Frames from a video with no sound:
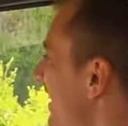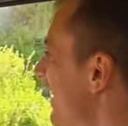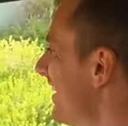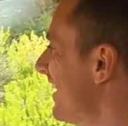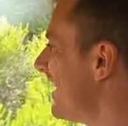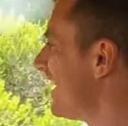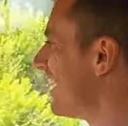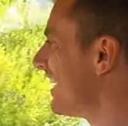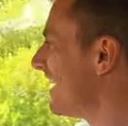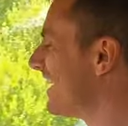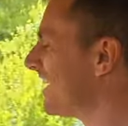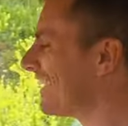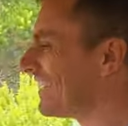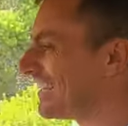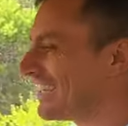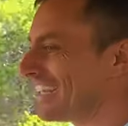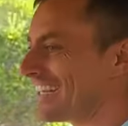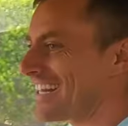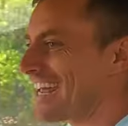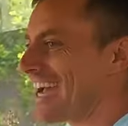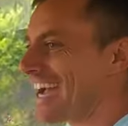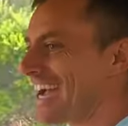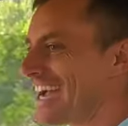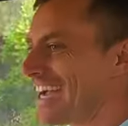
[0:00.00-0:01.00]

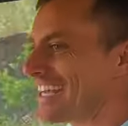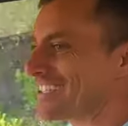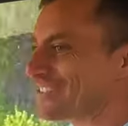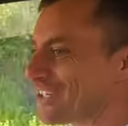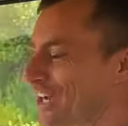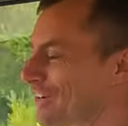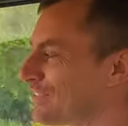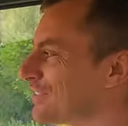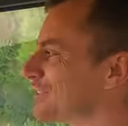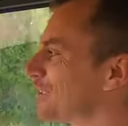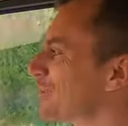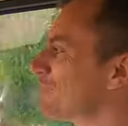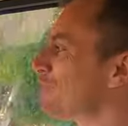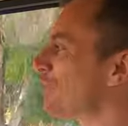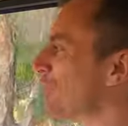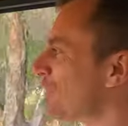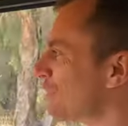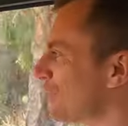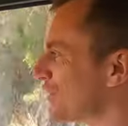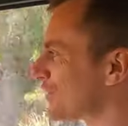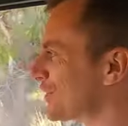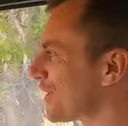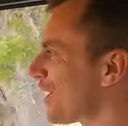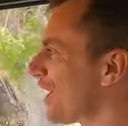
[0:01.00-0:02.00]
it has obviously
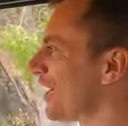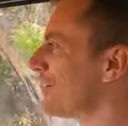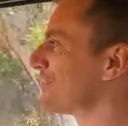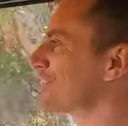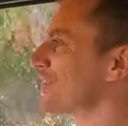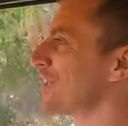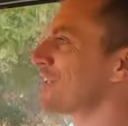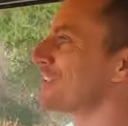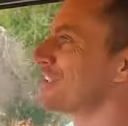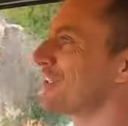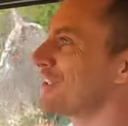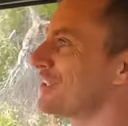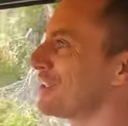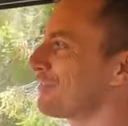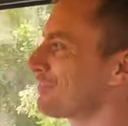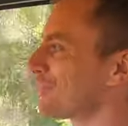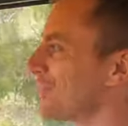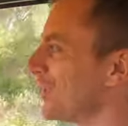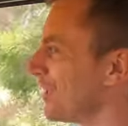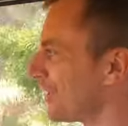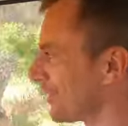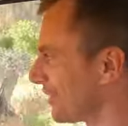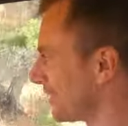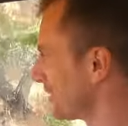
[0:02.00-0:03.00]
four-wheel drive, it's got the diff
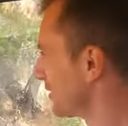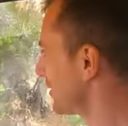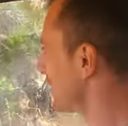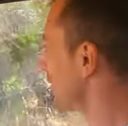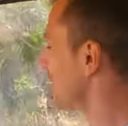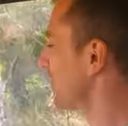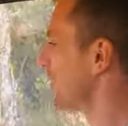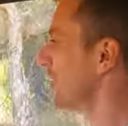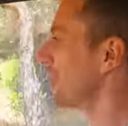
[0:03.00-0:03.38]
lockers, so